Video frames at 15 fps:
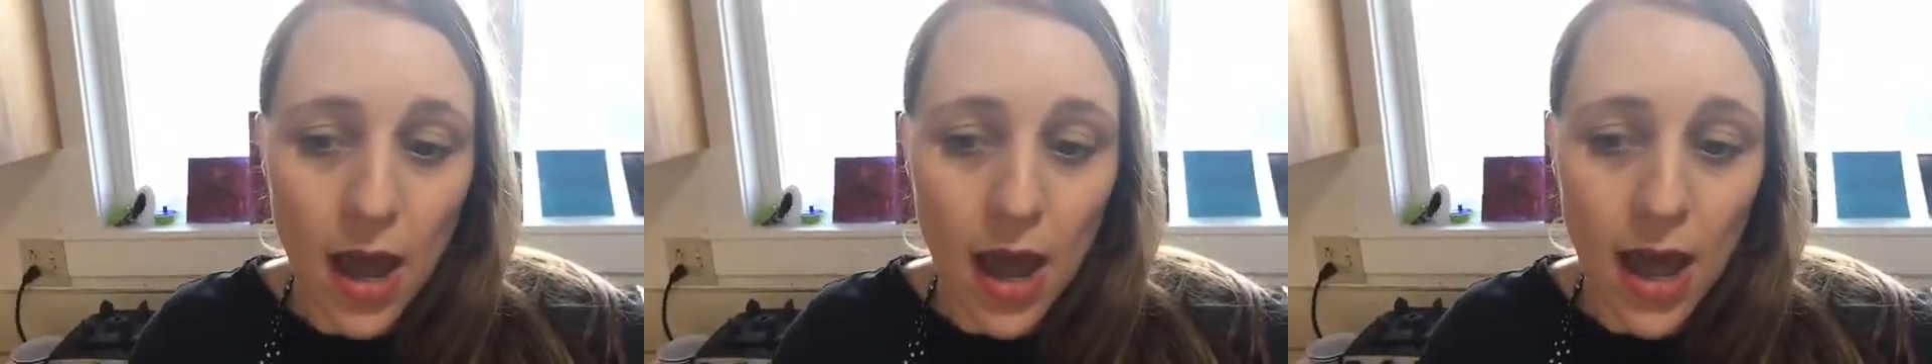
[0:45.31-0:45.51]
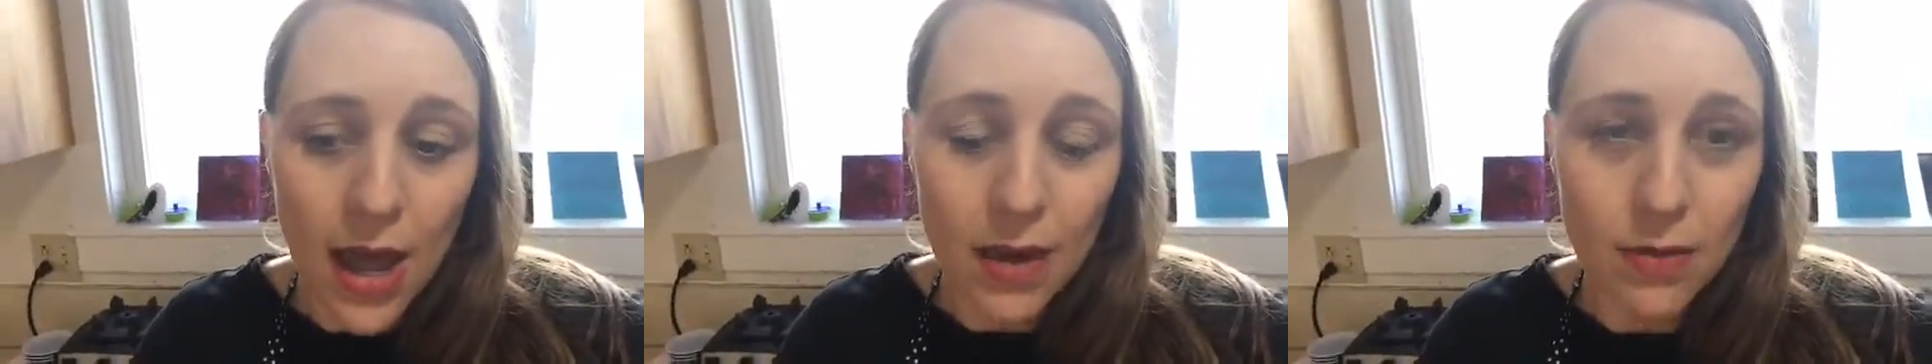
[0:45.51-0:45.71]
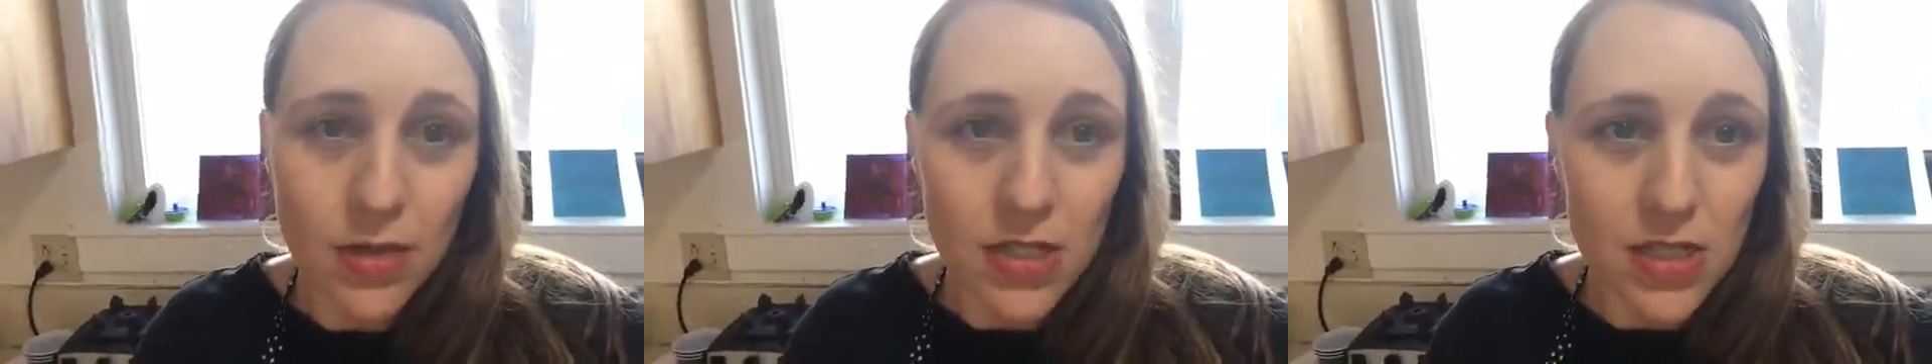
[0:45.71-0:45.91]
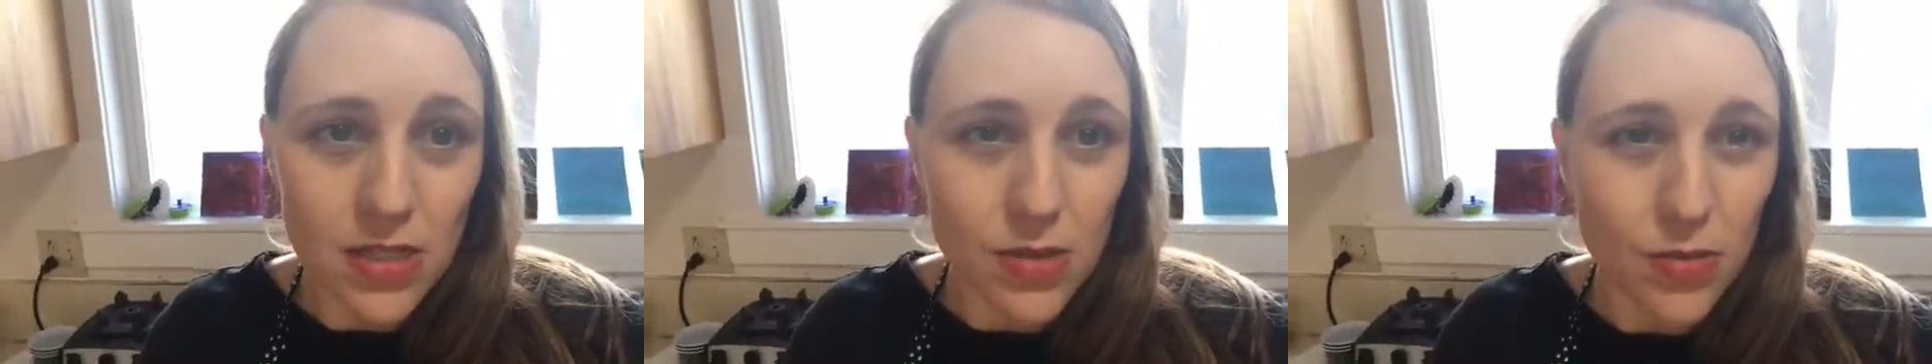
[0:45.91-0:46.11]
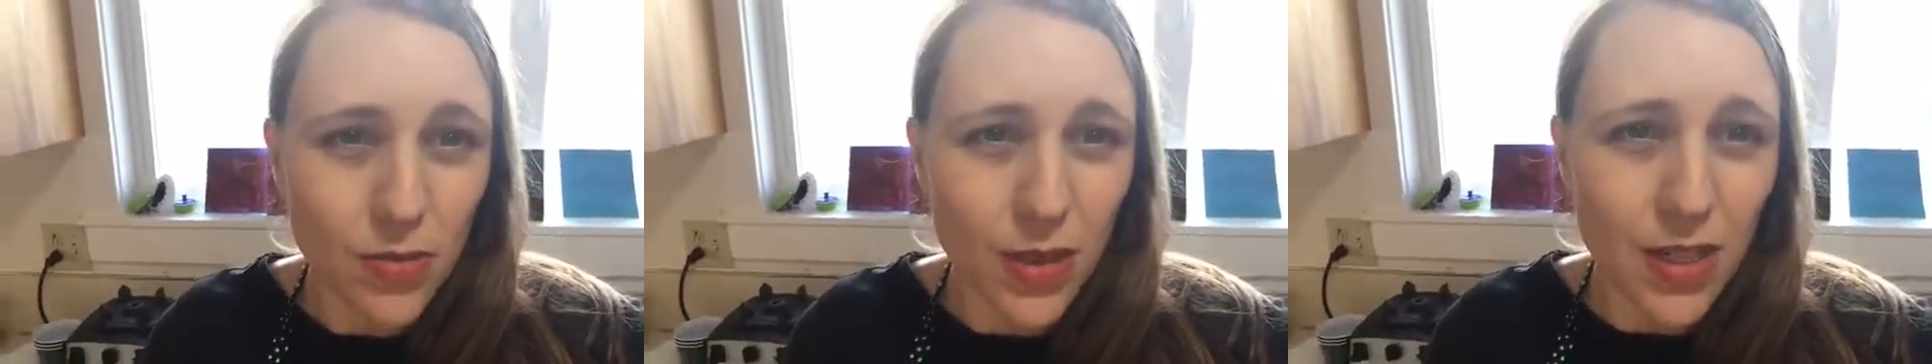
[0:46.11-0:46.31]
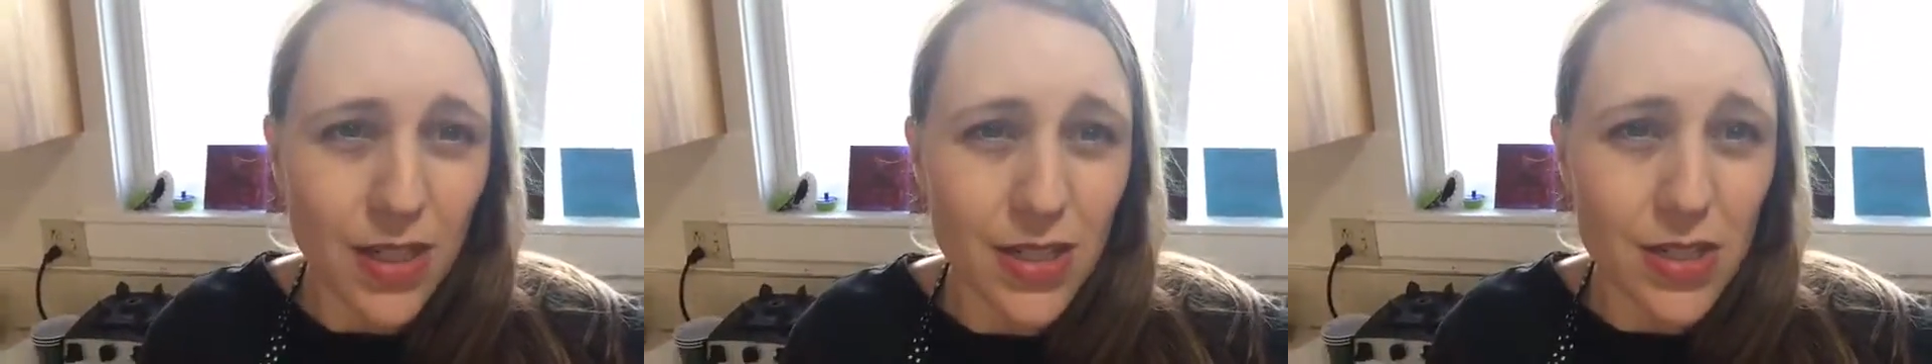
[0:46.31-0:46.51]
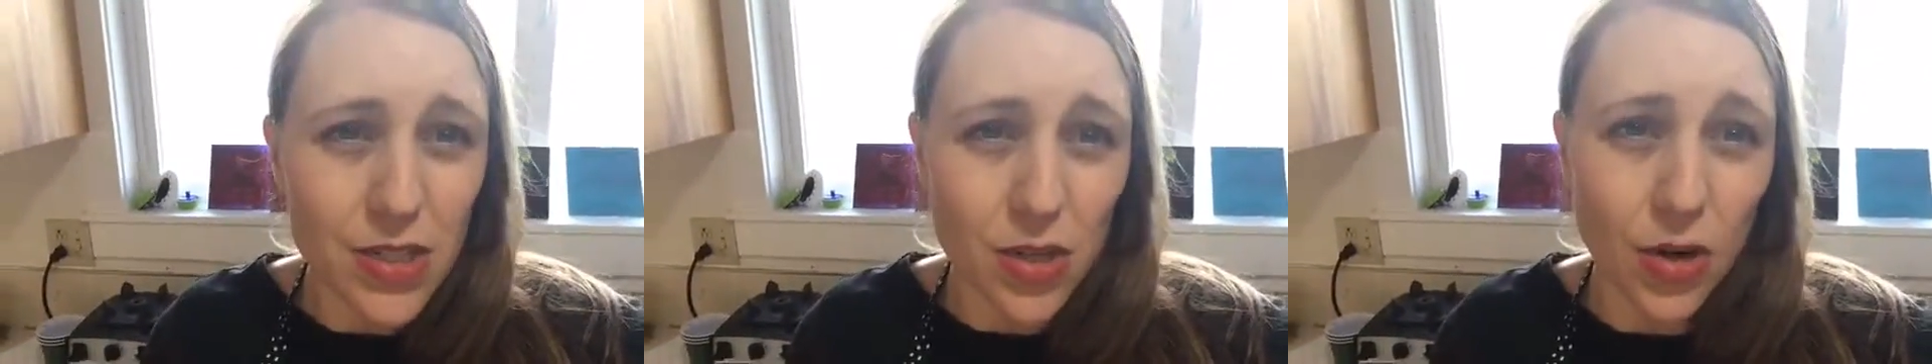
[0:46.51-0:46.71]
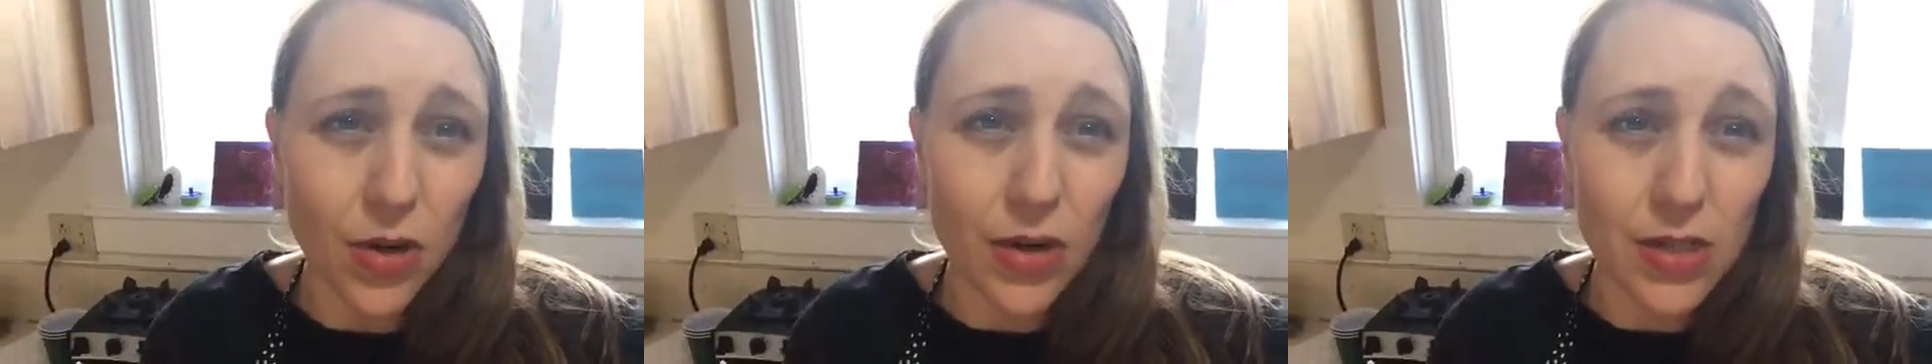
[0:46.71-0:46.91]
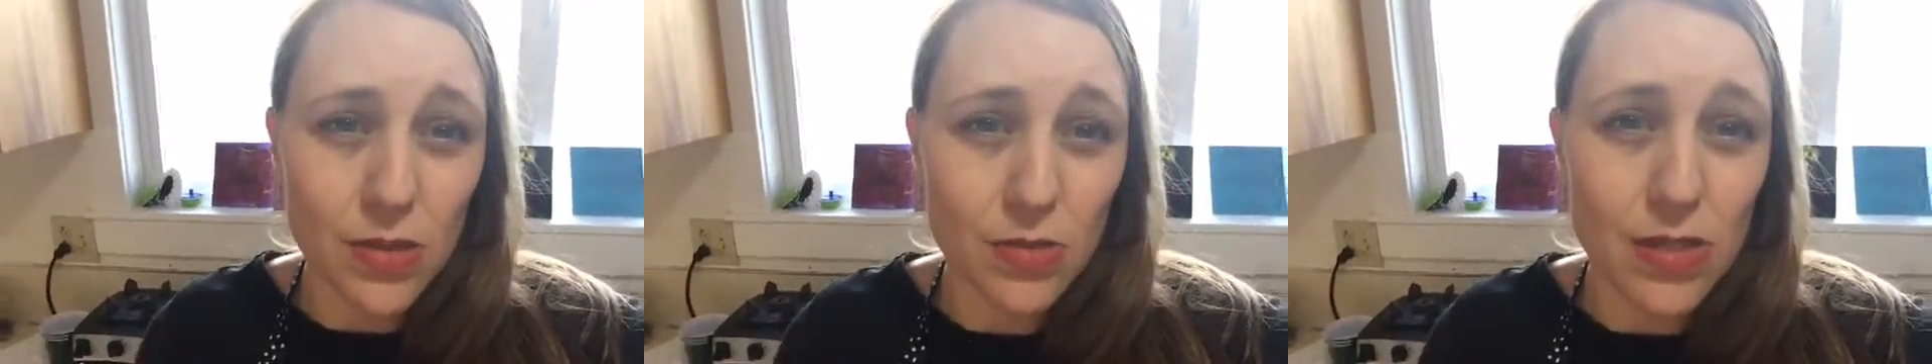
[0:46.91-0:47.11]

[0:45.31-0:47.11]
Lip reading: I was just really discouraged.